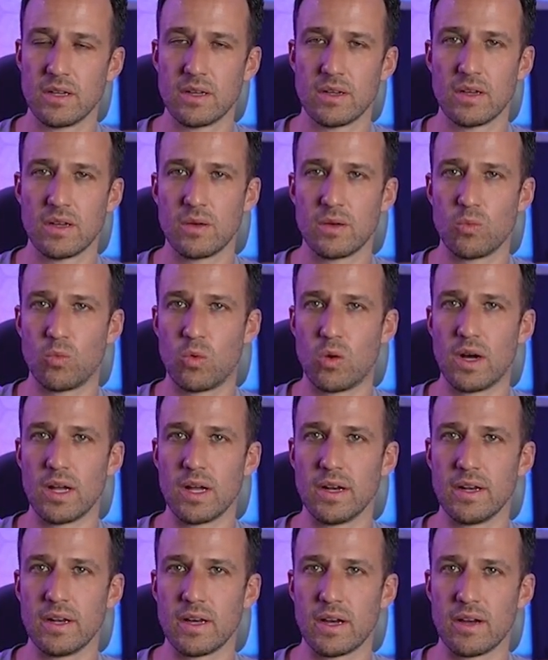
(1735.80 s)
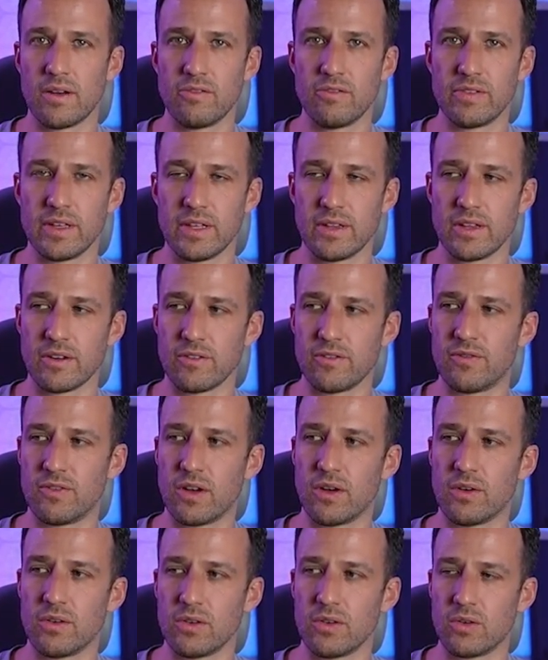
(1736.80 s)
one of either
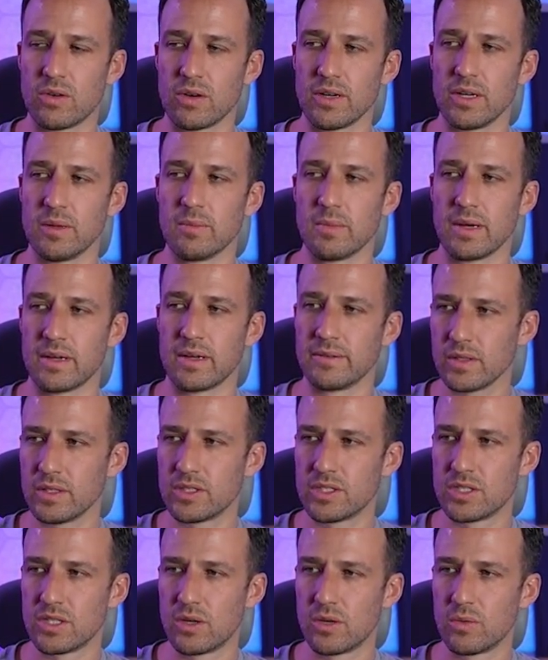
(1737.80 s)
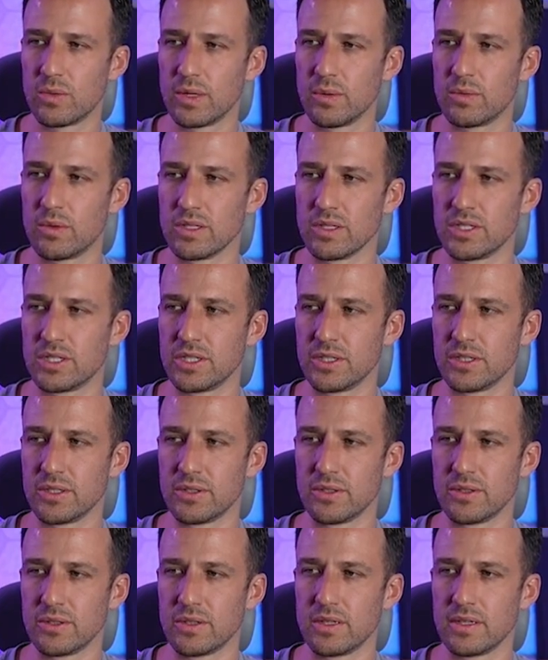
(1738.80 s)
phone or email. So we will
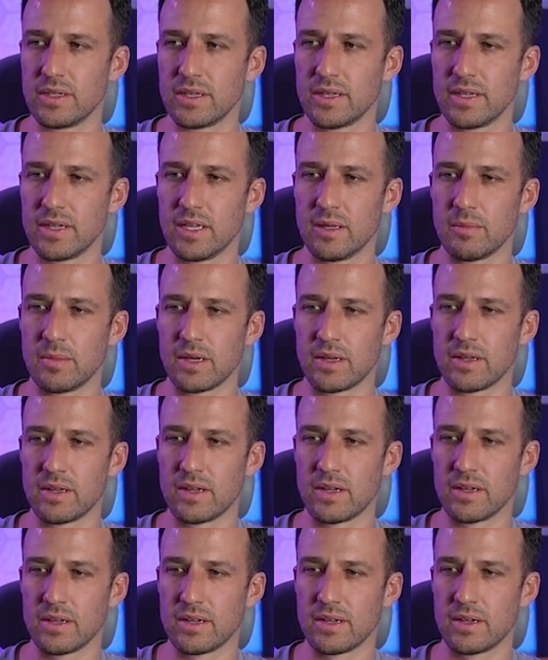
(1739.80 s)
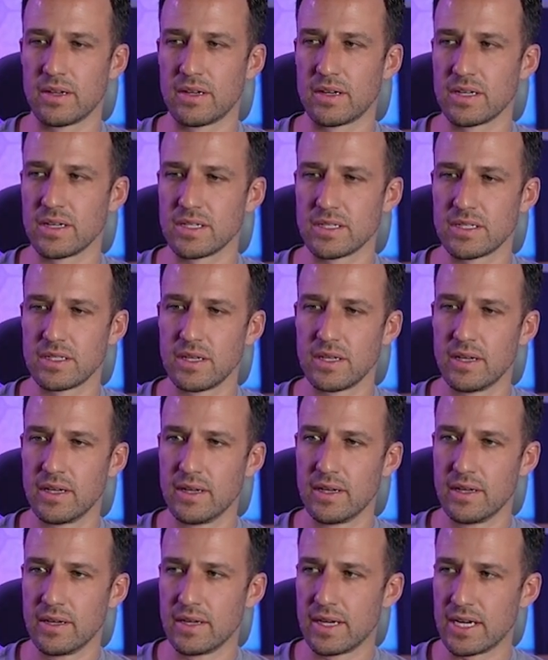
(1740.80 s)
do email on ours.
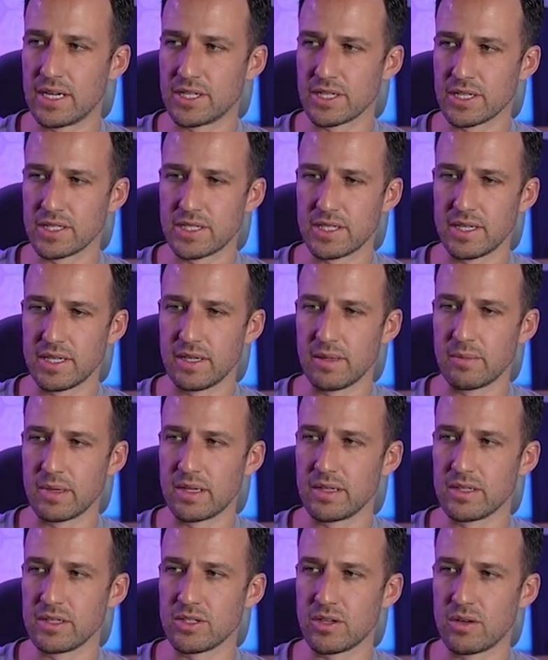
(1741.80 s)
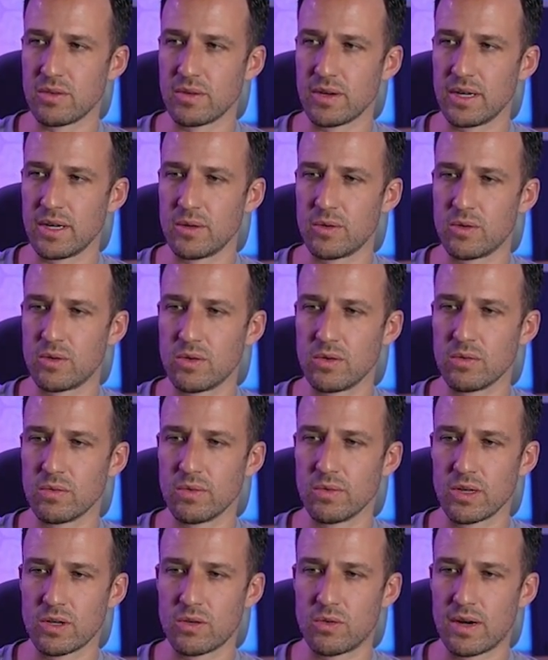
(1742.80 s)
As you can see, email is already
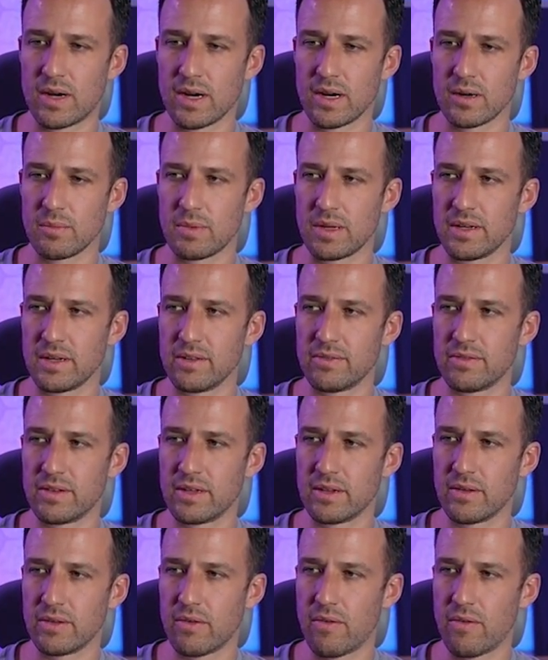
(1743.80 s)
required by default,